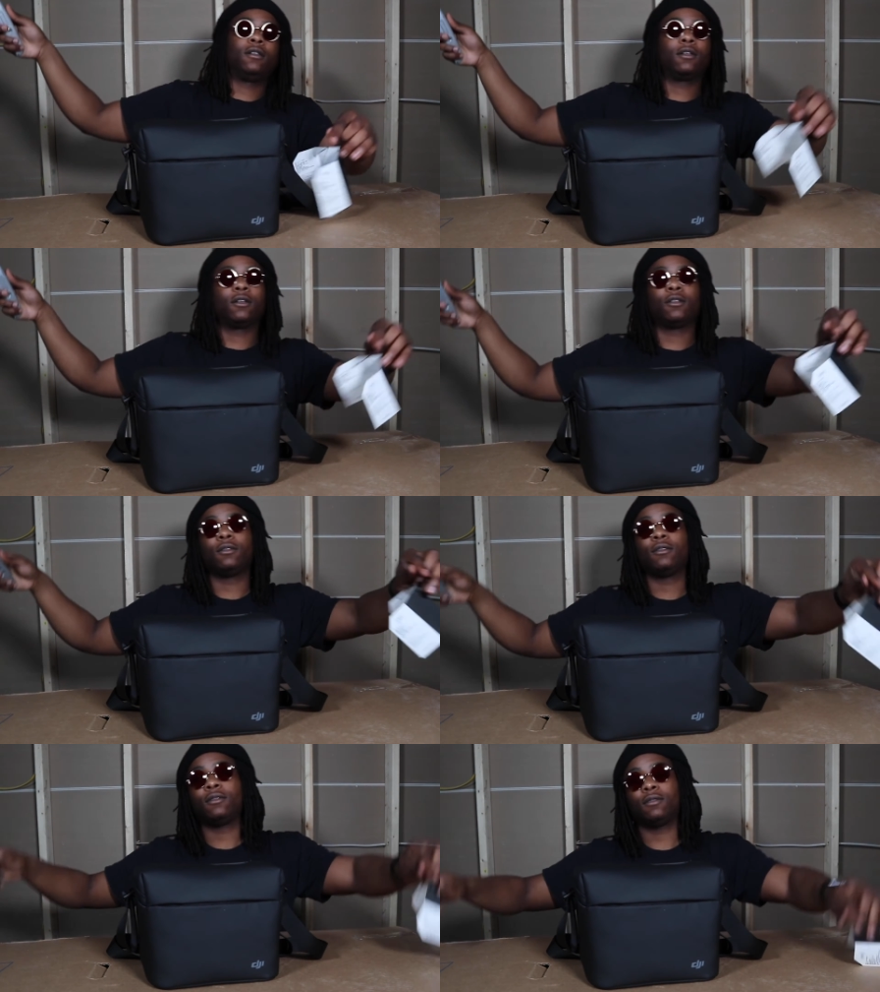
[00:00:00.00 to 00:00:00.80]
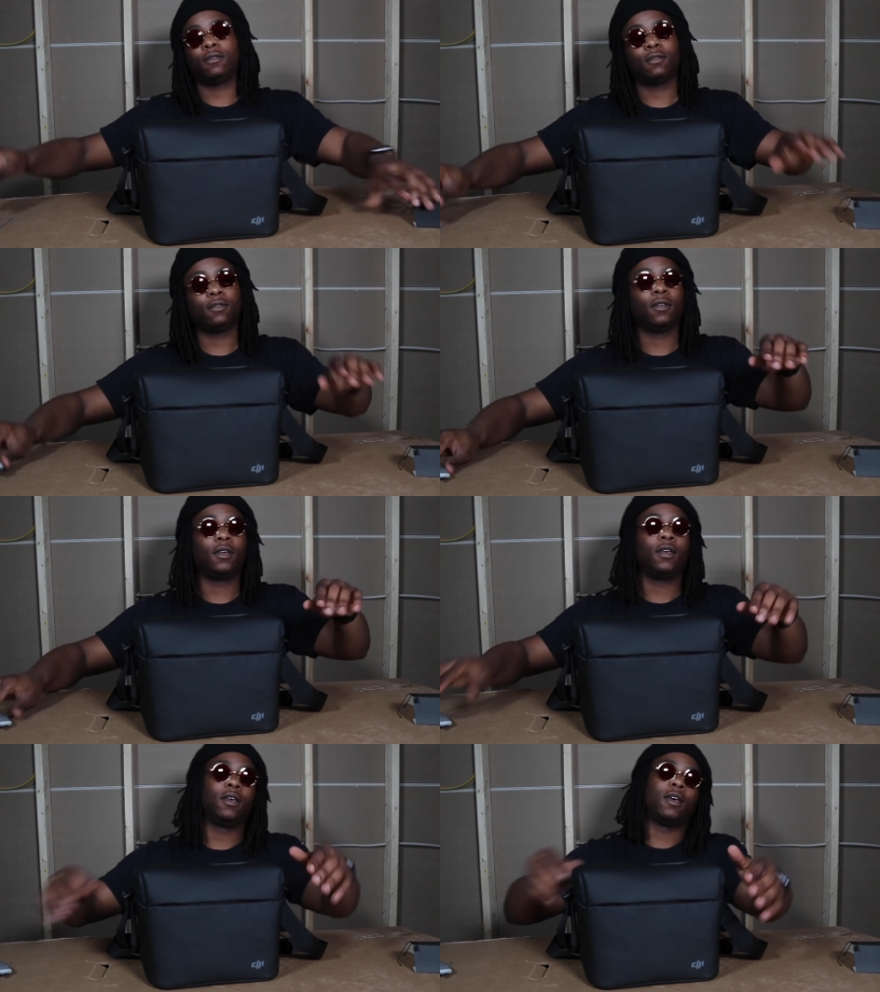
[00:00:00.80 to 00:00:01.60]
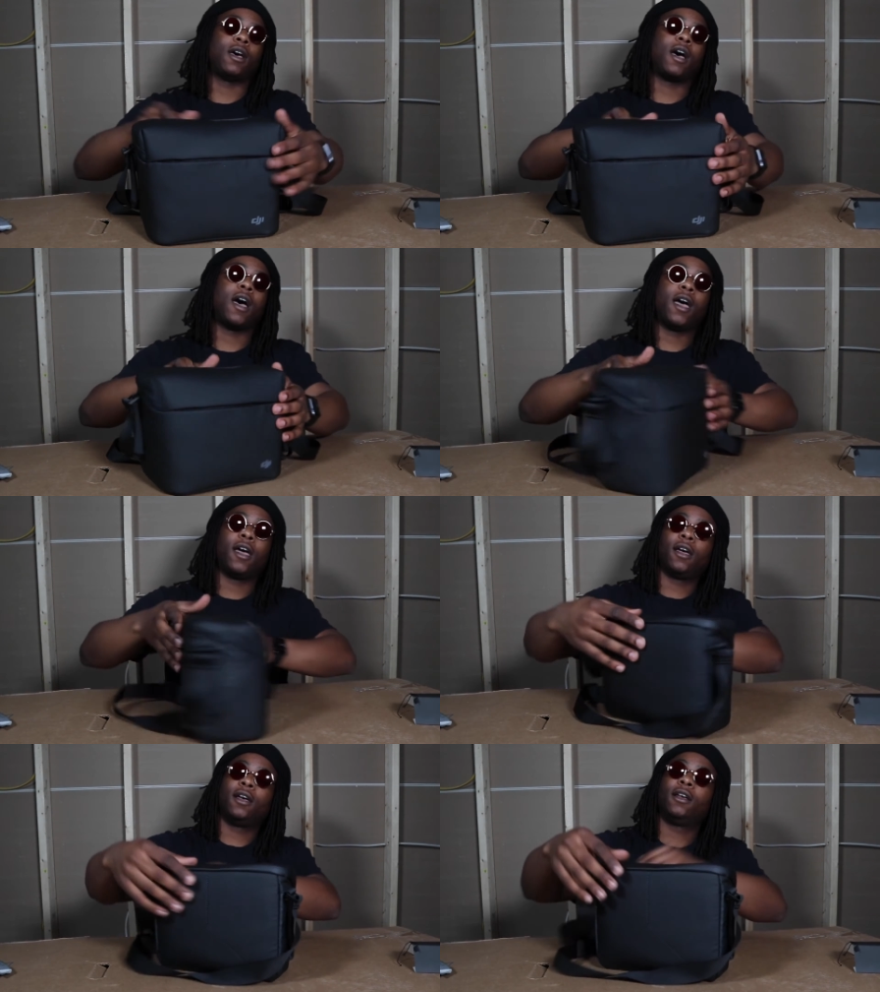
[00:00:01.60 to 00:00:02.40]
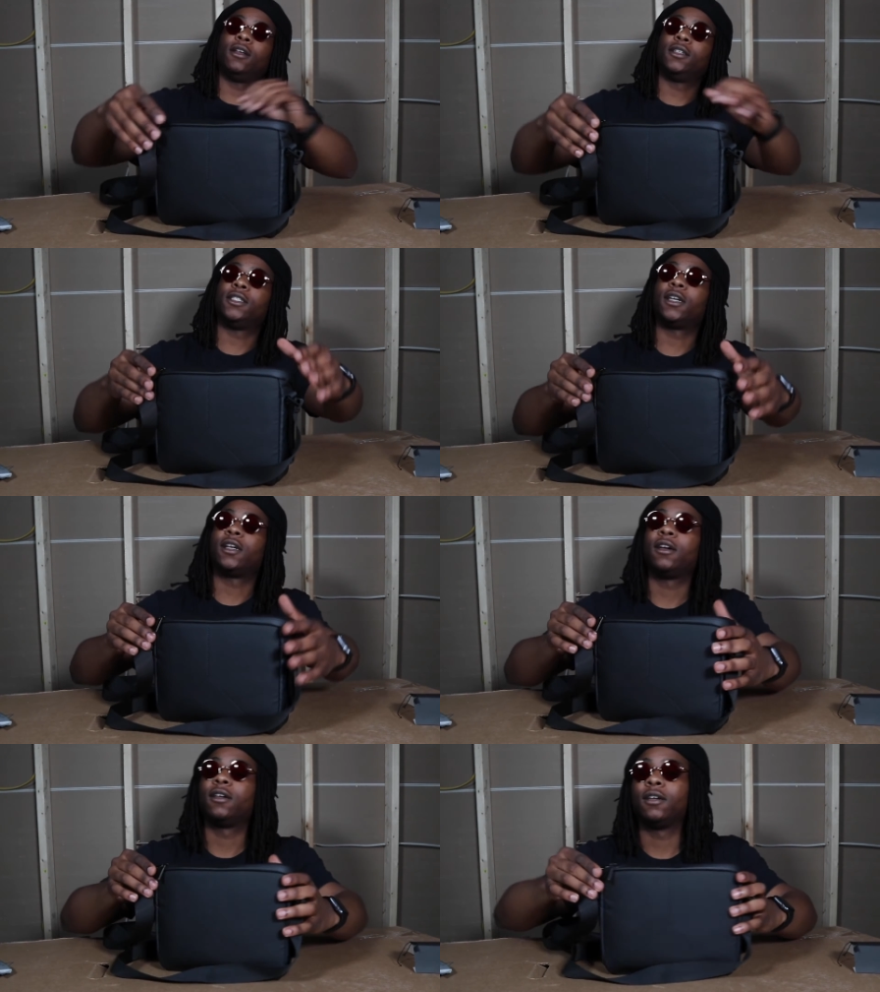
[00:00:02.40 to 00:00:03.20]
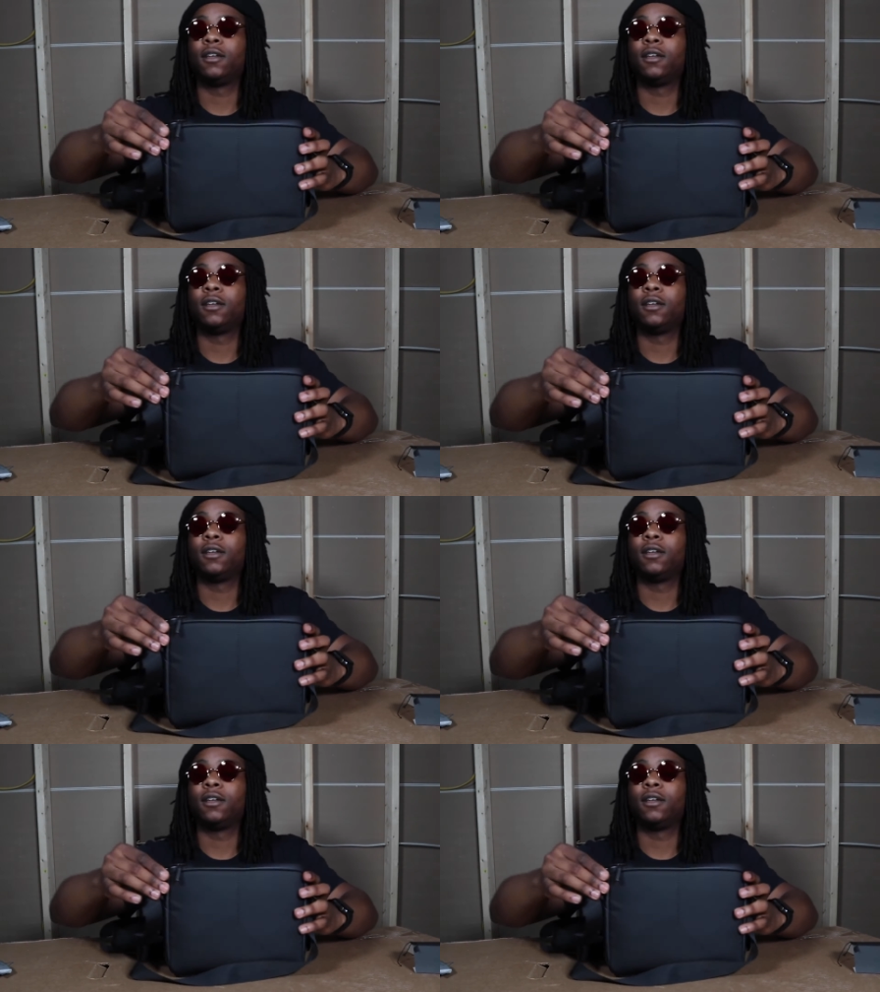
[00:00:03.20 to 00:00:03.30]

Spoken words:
Cool. Alright, check it out.